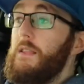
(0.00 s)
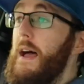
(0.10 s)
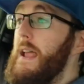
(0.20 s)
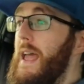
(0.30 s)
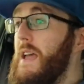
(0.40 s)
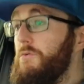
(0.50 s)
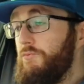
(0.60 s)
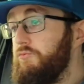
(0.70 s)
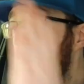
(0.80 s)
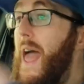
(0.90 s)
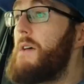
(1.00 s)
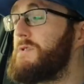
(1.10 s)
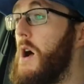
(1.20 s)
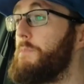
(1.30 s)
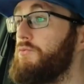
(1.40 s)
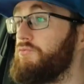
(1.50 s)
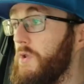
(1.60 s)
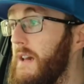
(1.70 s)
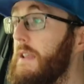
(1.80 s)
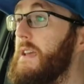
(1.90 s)
Like, it revs up
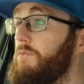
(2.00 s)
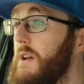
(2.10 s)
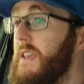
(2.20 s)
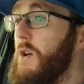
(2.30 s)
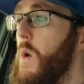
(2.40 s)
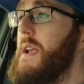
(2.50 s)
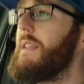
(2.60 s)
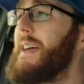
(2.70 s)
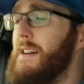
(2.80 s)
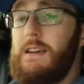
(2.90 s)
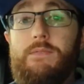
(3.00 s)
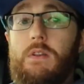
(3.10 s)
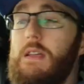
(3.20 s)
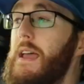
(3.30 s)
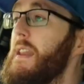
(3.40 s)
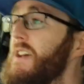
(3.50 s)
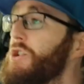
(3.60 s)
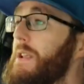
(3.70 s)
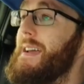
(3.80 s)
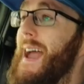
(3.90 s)
really, really quickly, and even
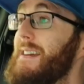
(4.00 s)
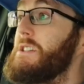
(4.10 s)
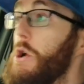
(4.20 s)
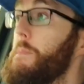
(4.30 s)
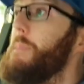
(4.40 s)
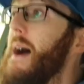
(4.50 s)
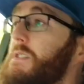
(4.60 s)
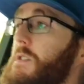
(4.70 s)
initially it kind of took me by